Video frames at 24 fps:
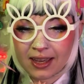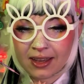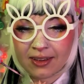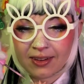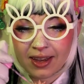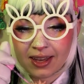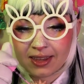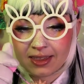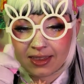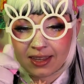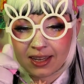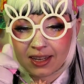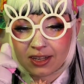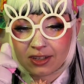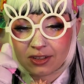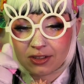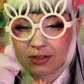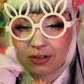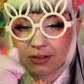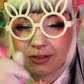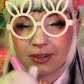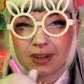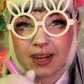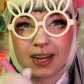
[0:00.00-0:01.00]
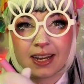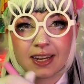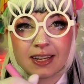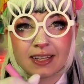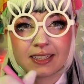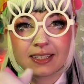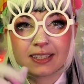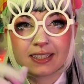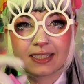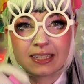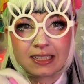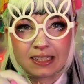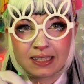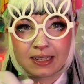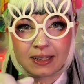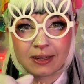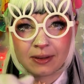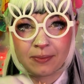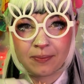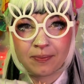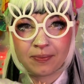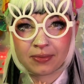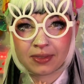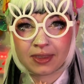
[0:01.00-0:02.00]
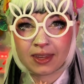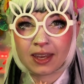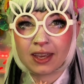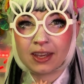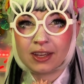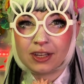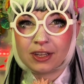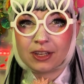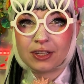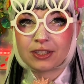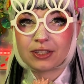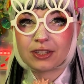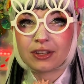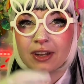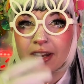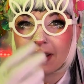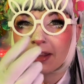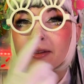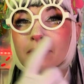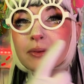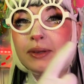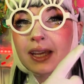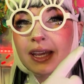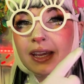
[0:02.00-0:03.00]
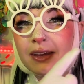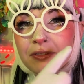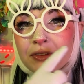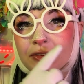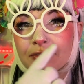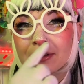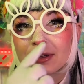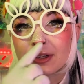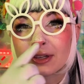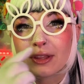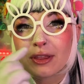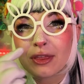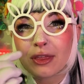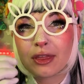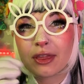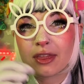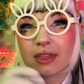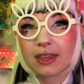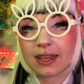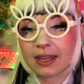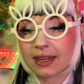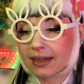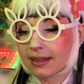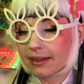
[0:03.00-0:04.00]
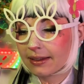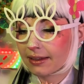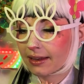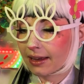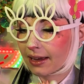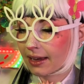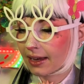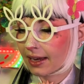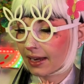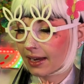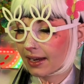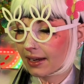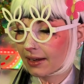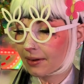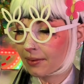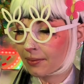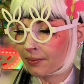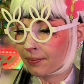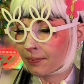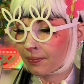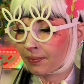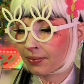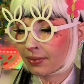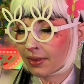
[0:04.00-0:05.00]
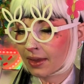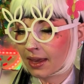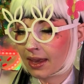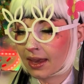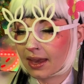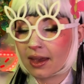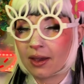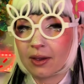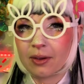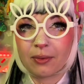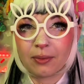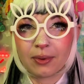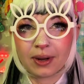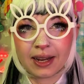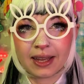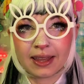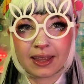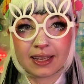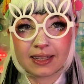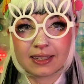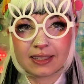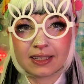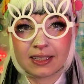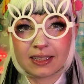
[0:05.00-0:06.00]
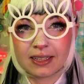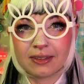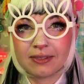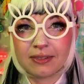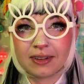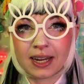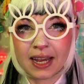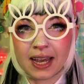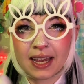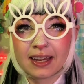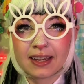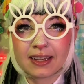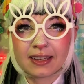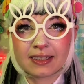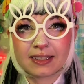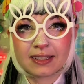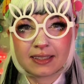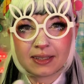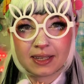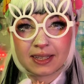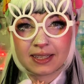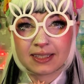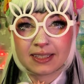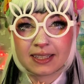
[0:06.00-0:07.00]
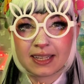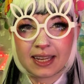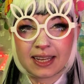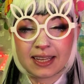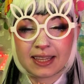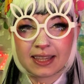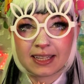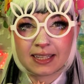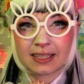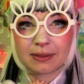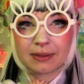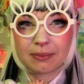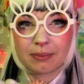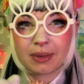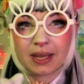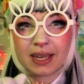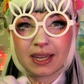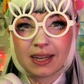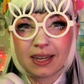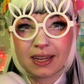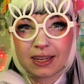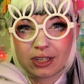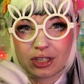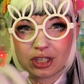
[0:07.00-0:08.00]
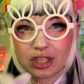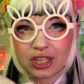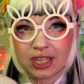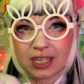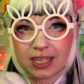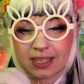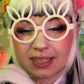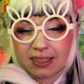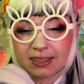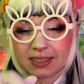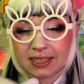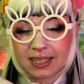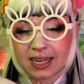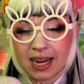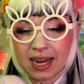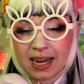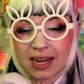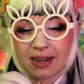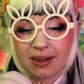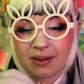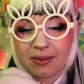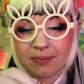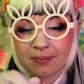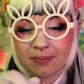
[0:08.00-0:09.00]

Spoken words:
got that traced. So now that we have a very thin line, what I like to do next is take this pink cheek stain